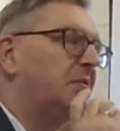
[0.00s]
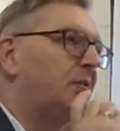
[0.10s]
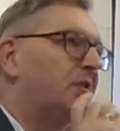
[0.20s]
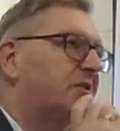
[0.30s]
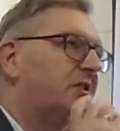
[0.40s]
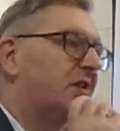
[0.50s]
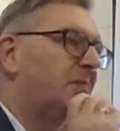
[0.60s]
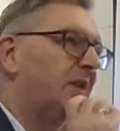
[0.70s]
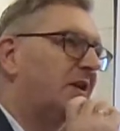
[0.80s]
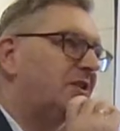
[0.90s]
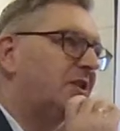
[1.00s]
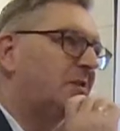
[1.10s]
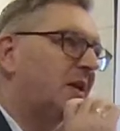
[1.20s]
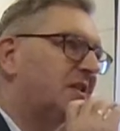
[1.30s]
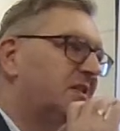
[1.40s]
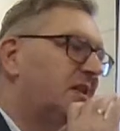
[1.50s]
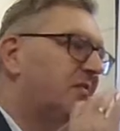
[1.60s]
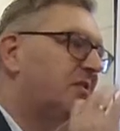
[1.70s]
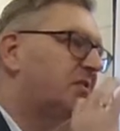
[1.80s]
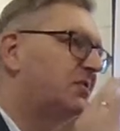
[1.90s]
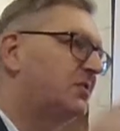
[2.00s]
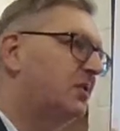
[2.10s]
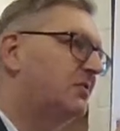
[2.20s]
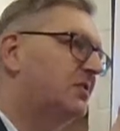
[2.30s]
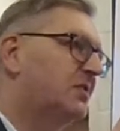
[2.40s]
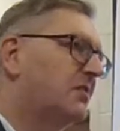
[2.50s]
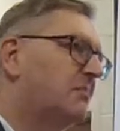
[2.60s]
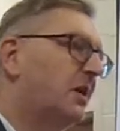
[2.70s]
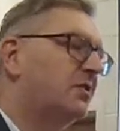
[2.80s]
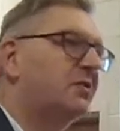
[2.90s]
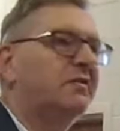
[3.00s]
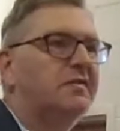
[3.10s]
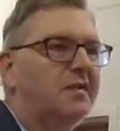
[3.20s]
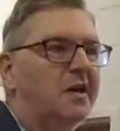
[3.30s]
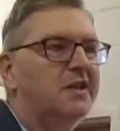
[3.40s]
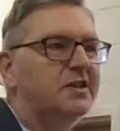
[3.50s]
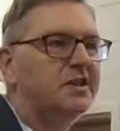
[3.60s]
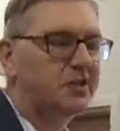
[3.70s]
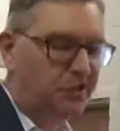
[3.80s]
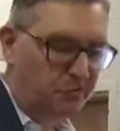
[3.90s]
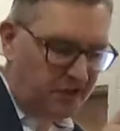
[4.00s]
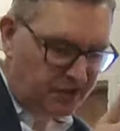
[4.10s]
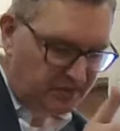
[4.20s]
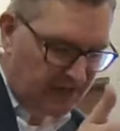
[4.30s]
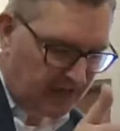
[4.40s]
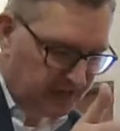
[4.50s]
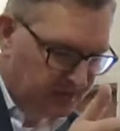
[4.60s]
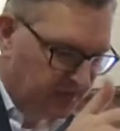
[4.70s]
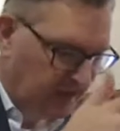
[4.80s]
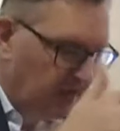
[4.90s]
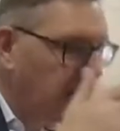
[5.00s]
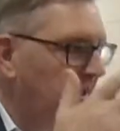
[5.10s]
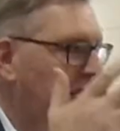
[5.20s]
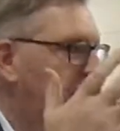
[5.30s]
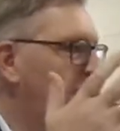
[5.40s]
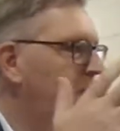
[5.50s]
Whereas Carpaccio has given us not so much the flight into Egypt as the